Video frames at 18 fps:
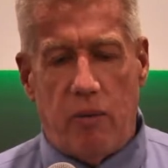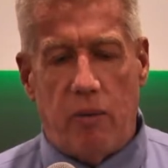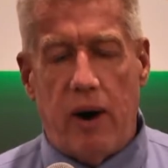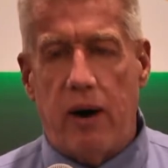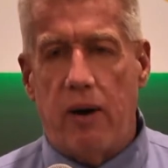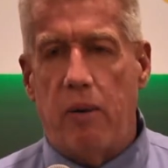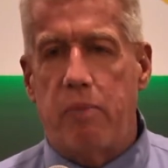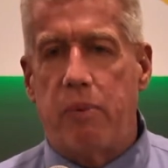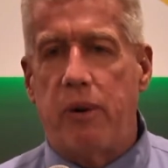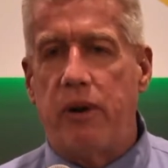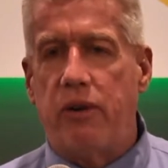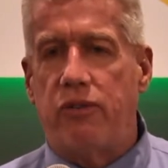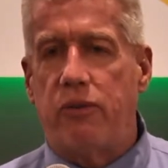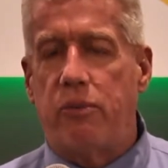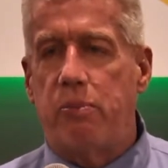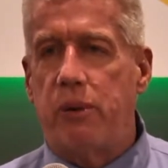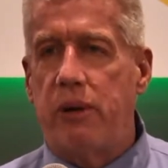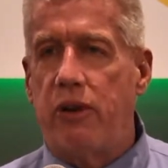where
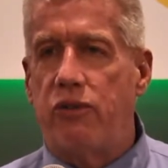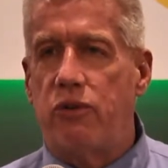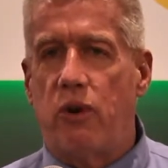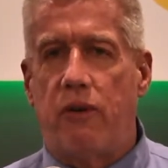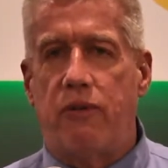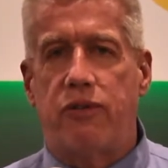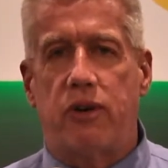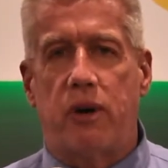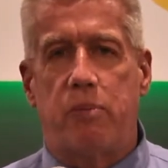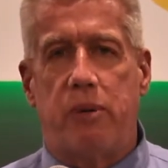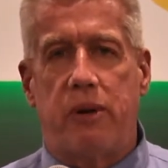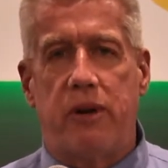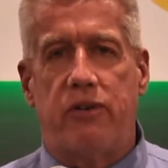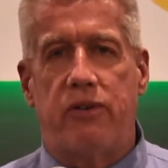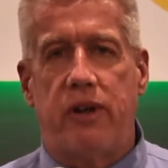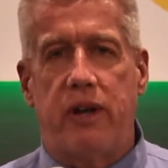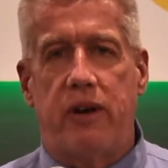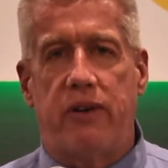police officer,
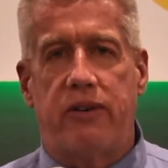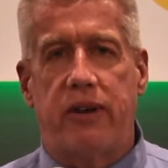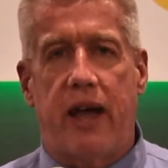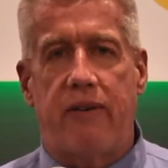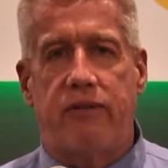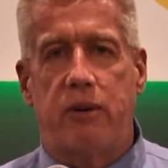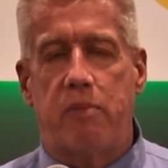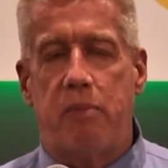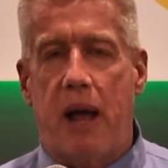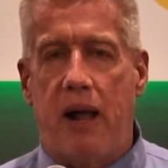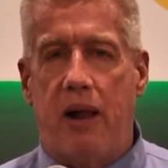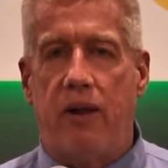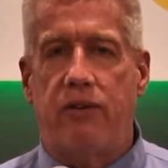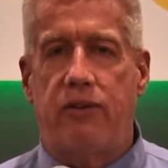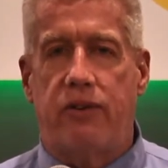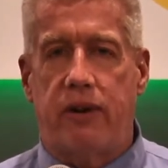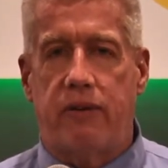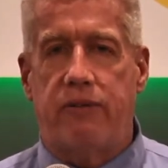police leaders have to
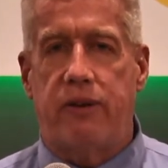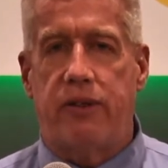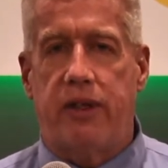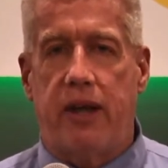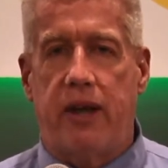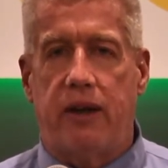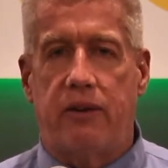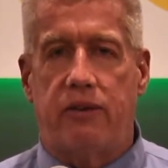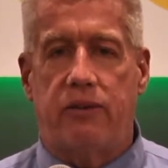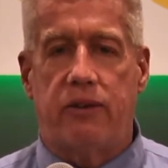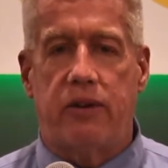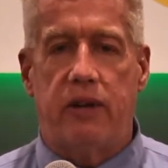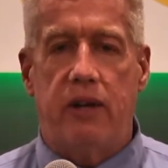balance different things.